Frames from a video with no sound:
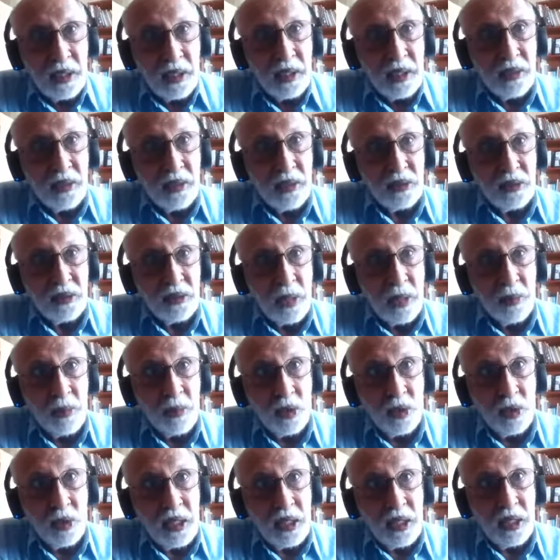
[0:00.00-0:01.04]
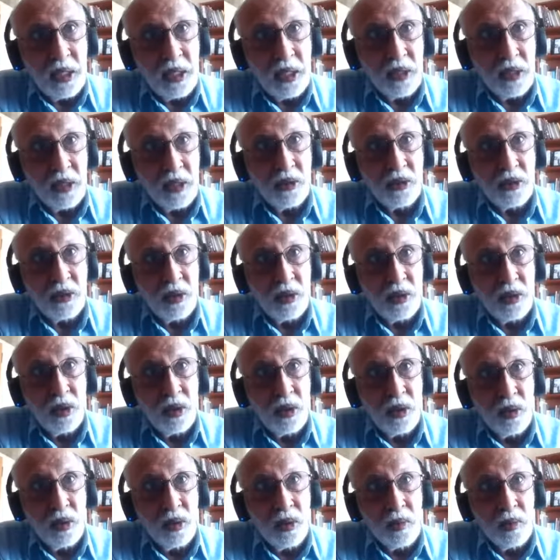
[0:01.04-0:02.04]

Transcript: so I'm a Rotarian. So